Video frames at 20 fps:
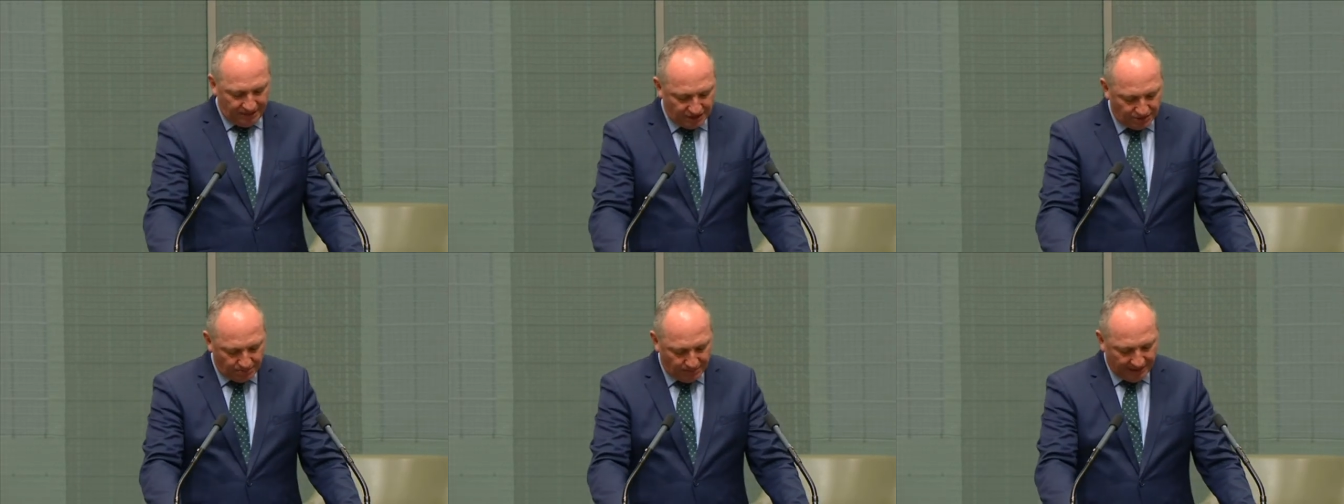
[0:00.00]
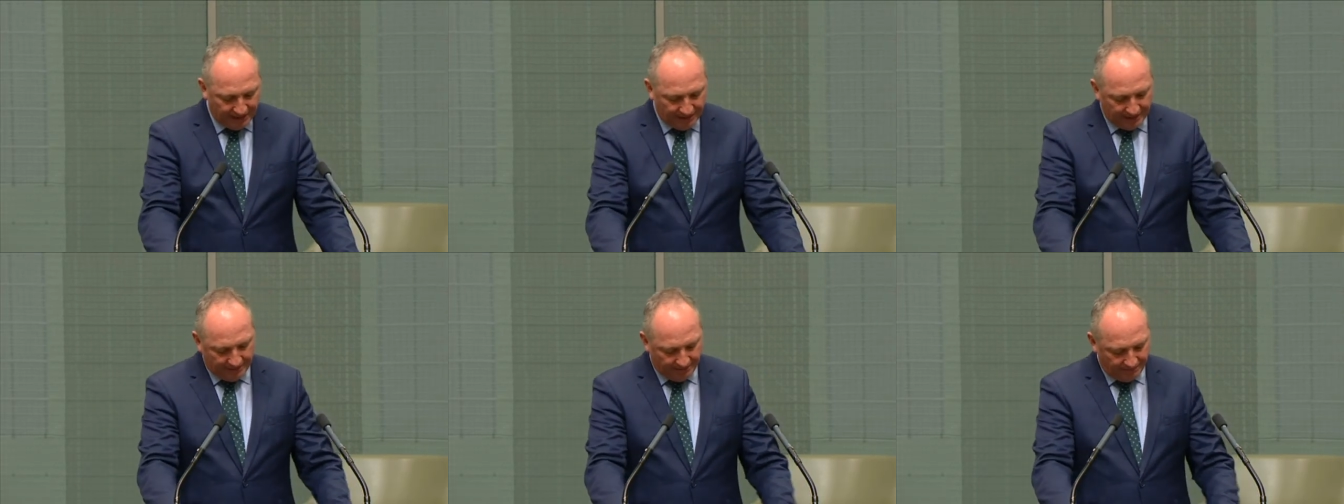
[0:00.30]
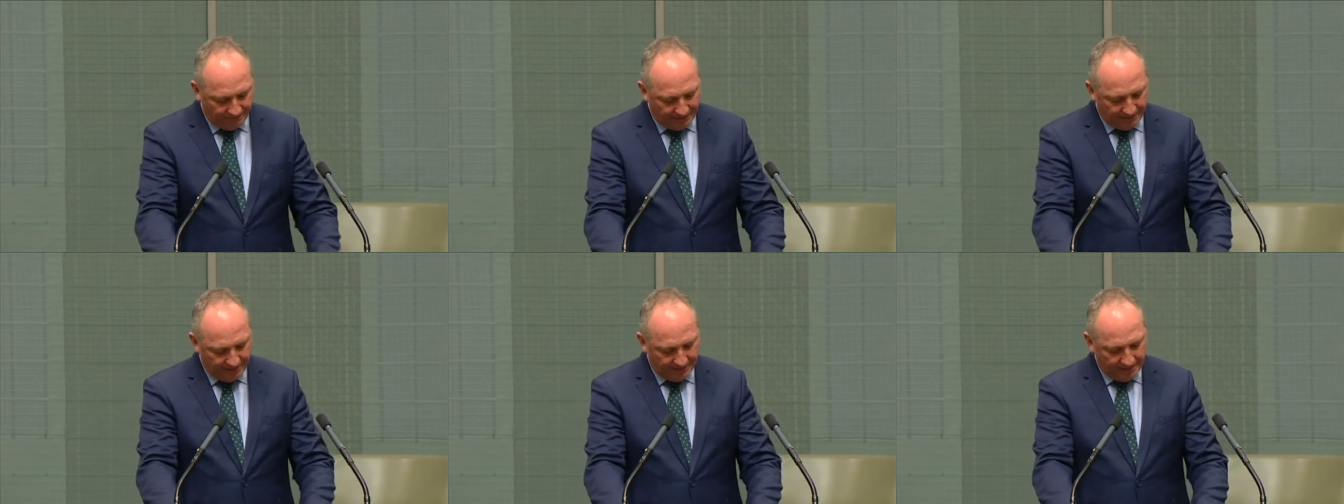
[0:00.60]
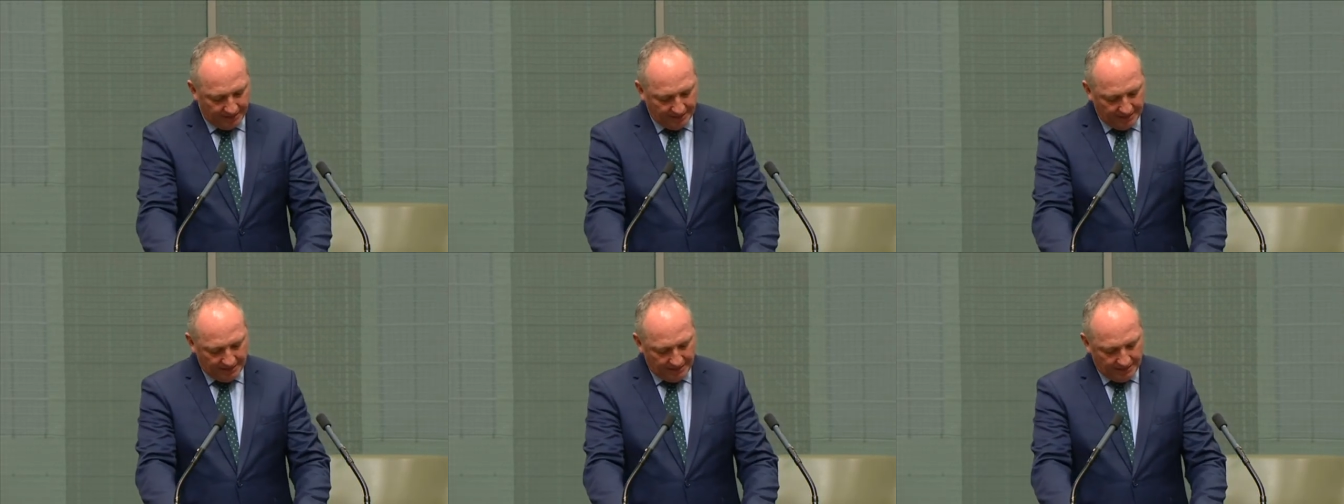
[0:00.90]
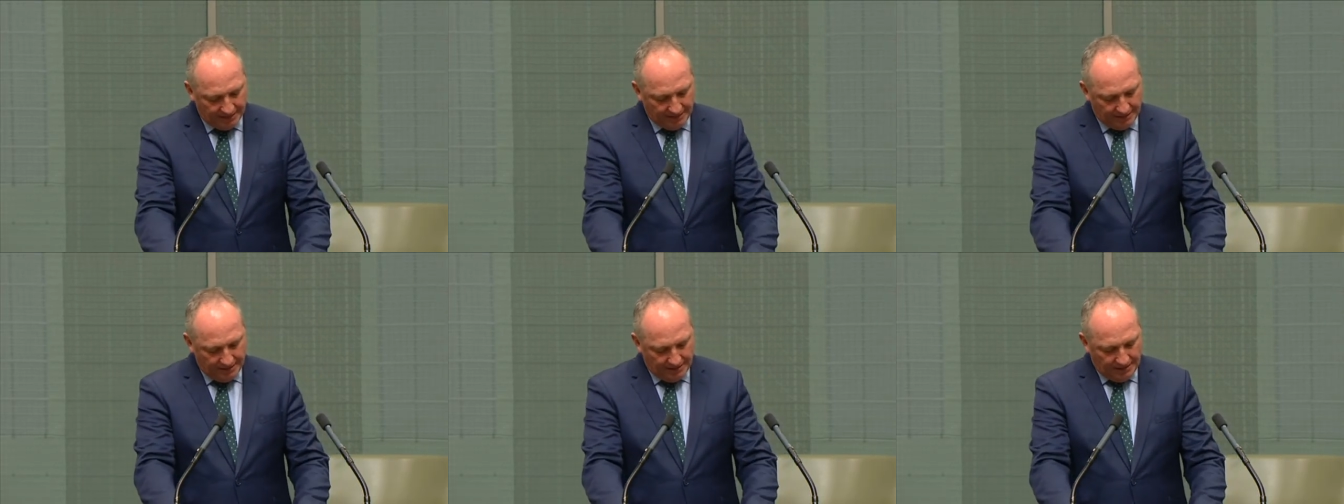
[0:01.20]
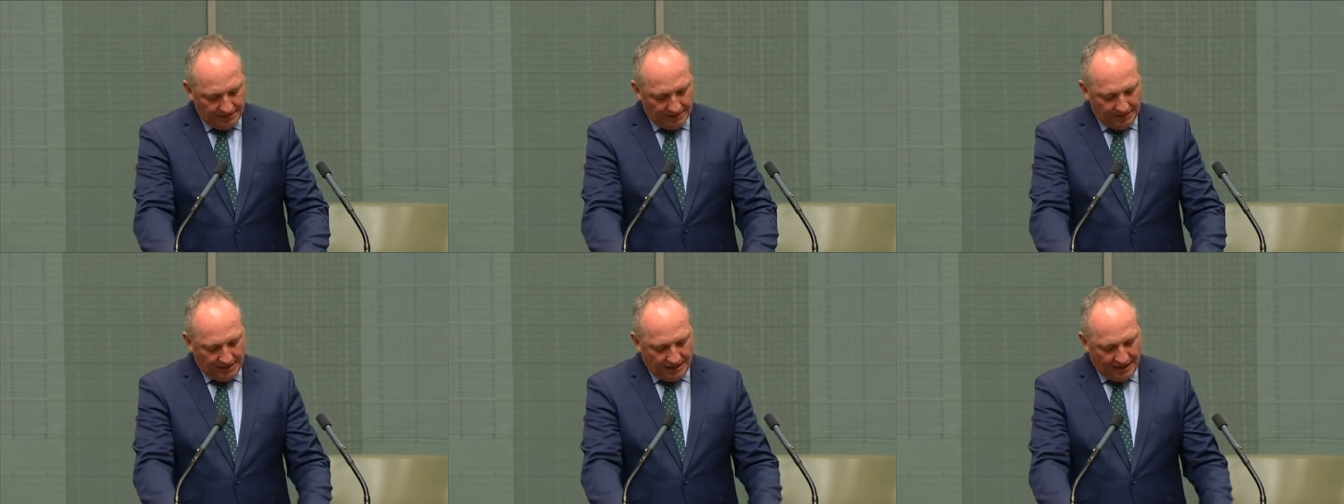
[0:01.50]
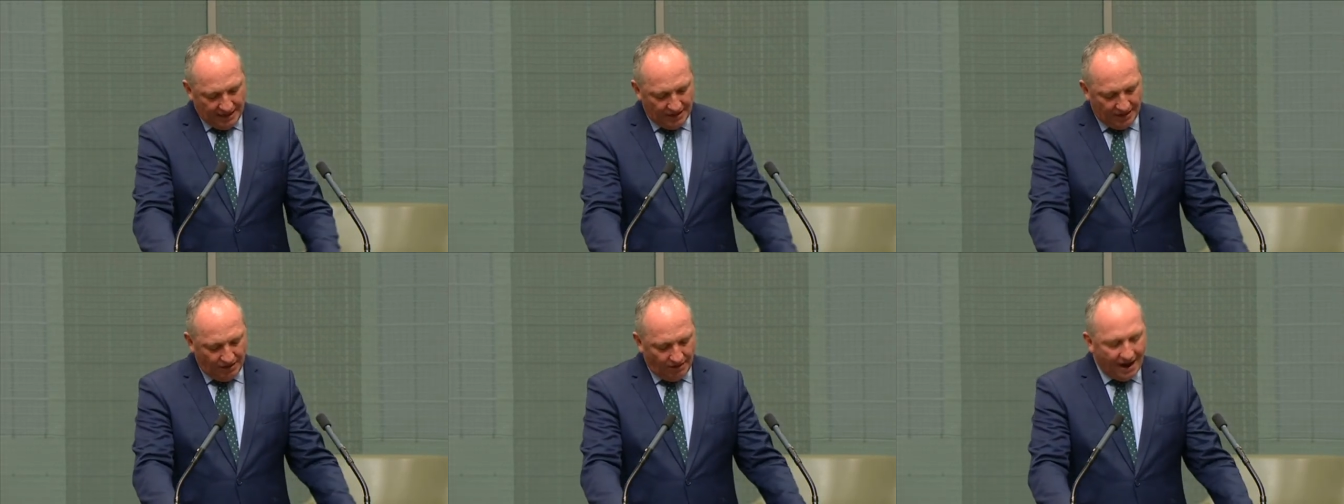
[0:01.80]
Speaker.
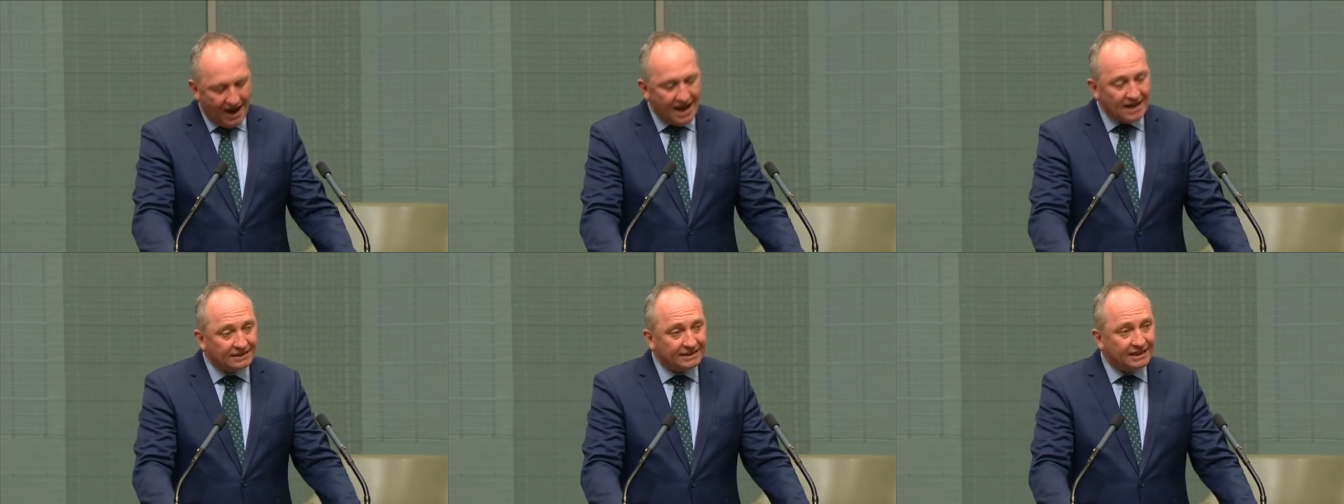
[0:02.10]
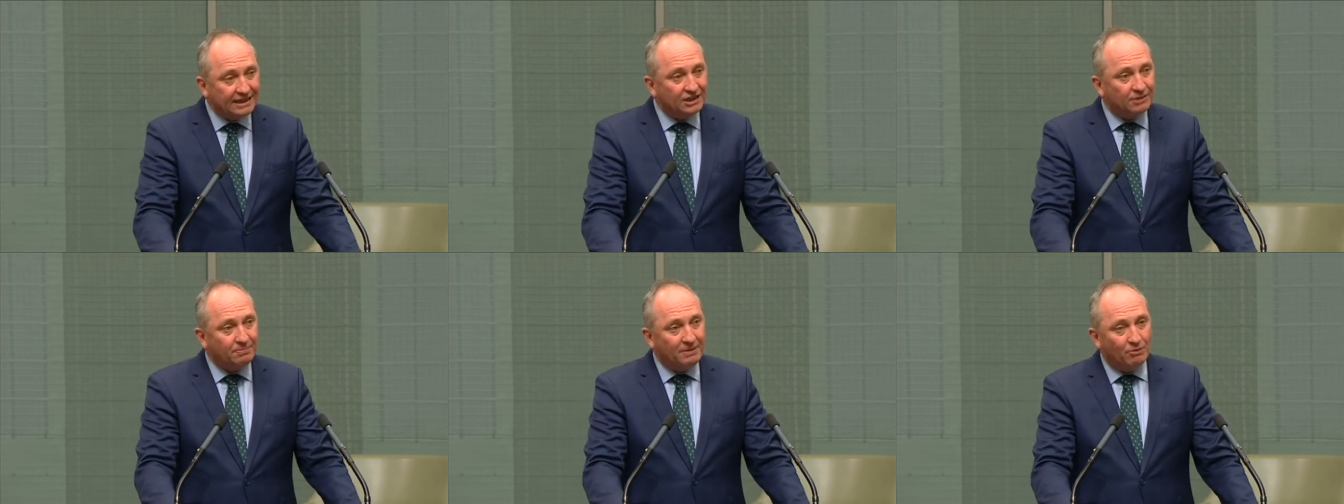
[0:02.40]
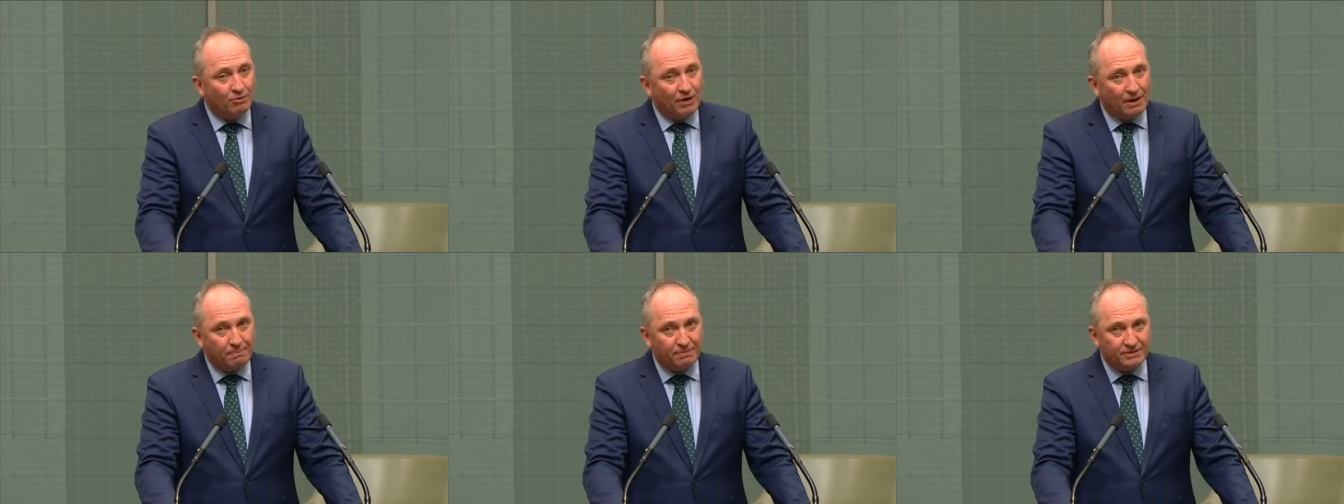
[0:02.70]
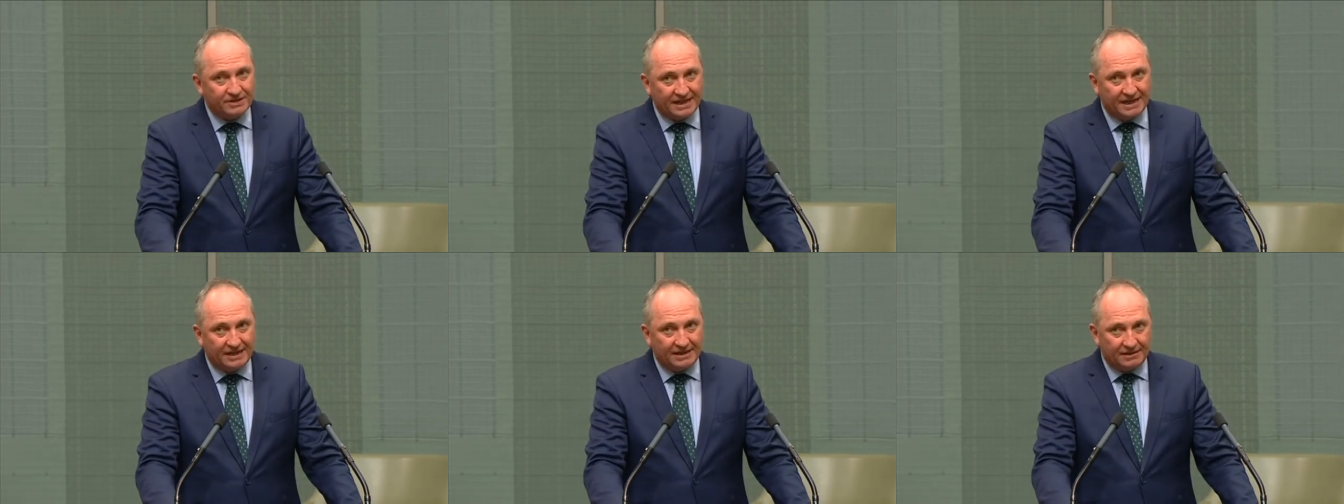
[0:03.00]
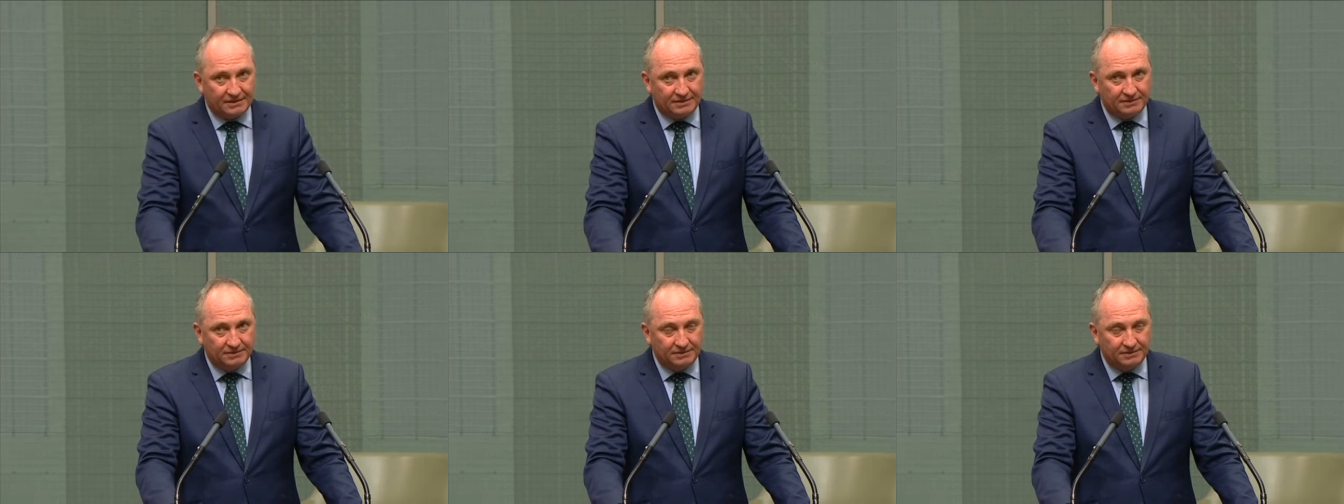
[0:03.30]
And they're asking to be represented.